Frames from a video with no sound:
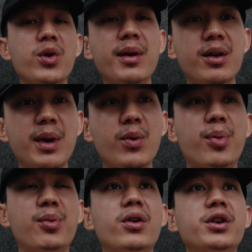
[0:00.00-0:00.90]
Well, you meet one
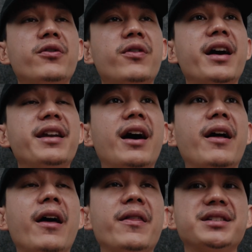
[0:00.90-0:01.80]
promoter, you find out
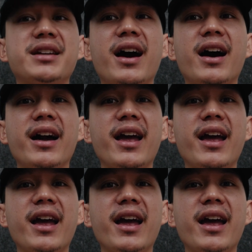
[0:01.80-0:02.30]
that this guy